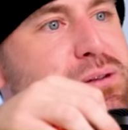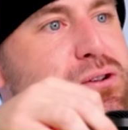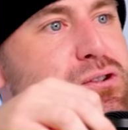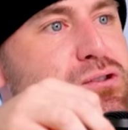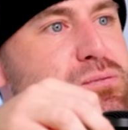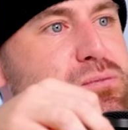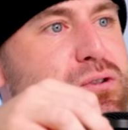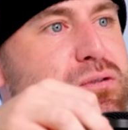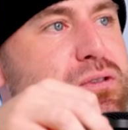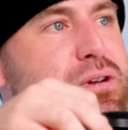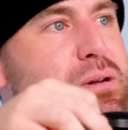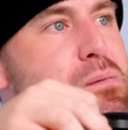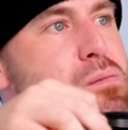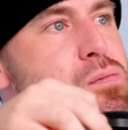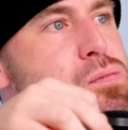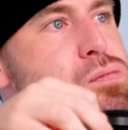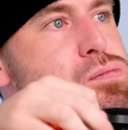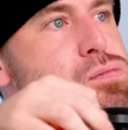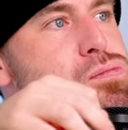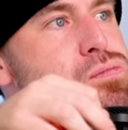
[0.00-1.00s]
huge movie,
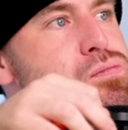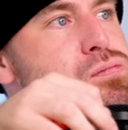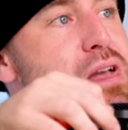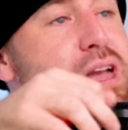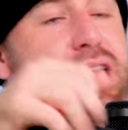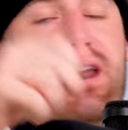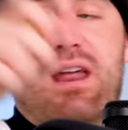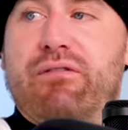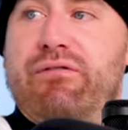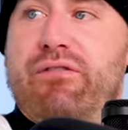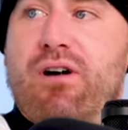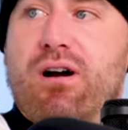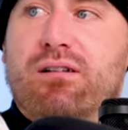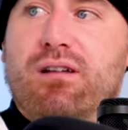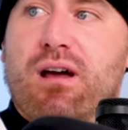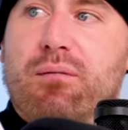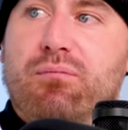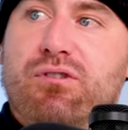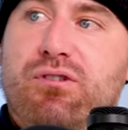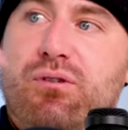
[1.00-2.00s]
and I
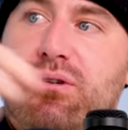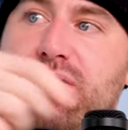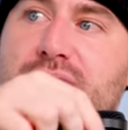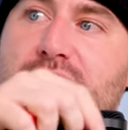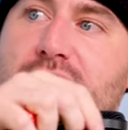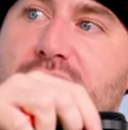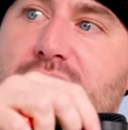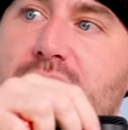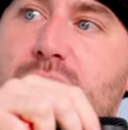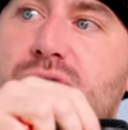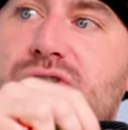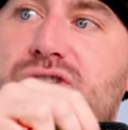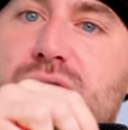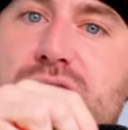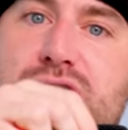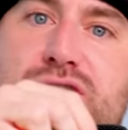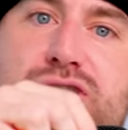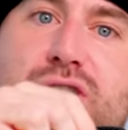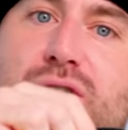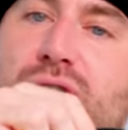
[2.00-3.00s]
fucked up too at the end. I was
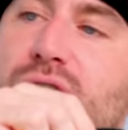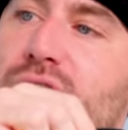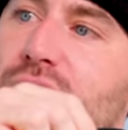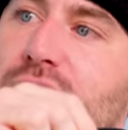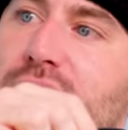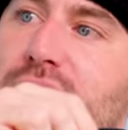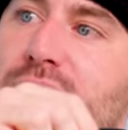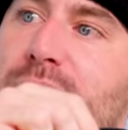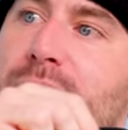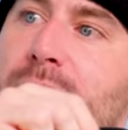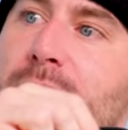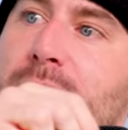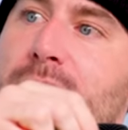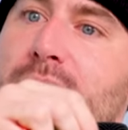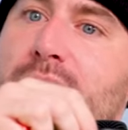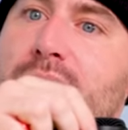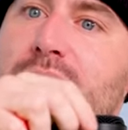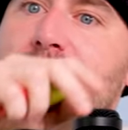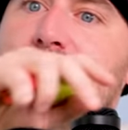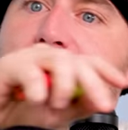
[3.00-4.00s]
doing so good,
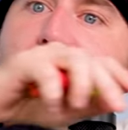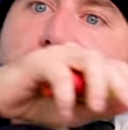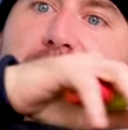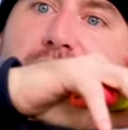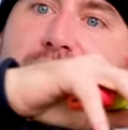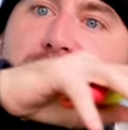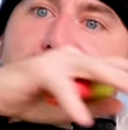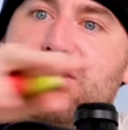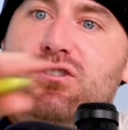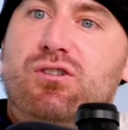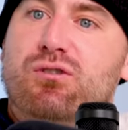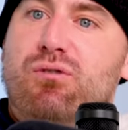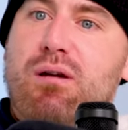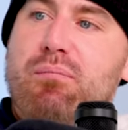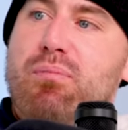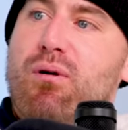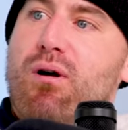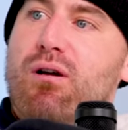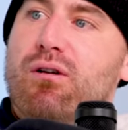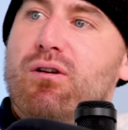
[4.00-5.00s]
being such a
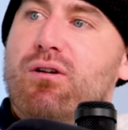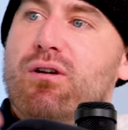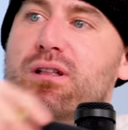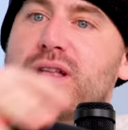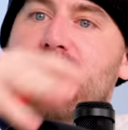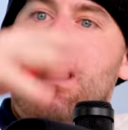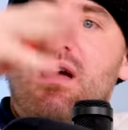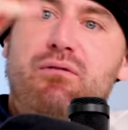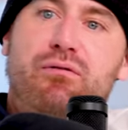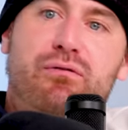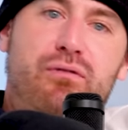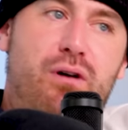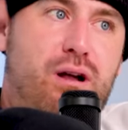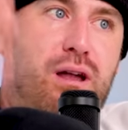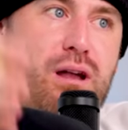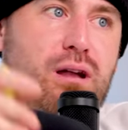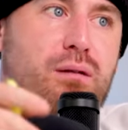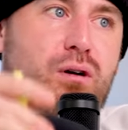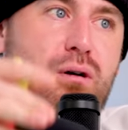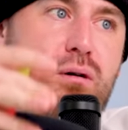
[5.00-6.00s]
great partner, and then I
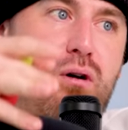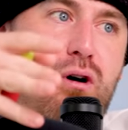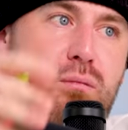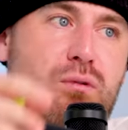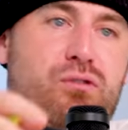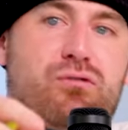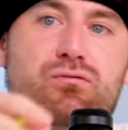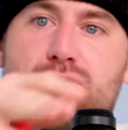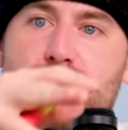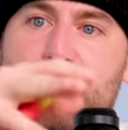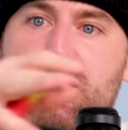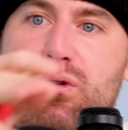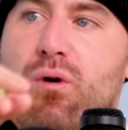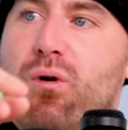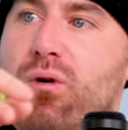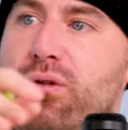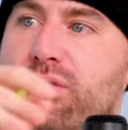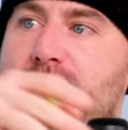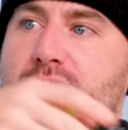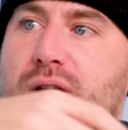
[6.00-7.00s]
fucking almost ruined the
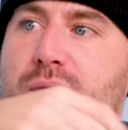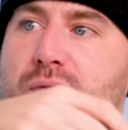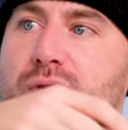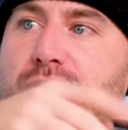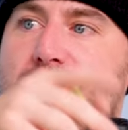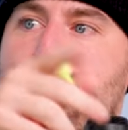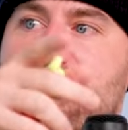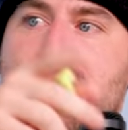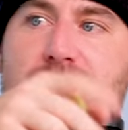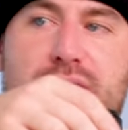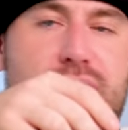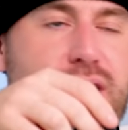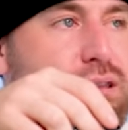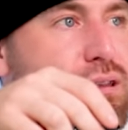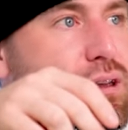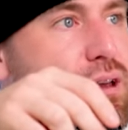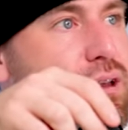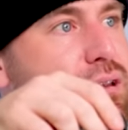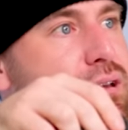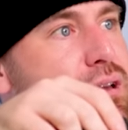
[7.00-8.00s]
whole entire movie. I'll tell you that
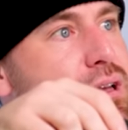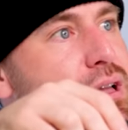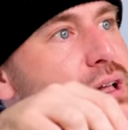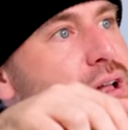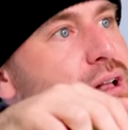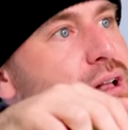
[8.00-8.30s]
at the end.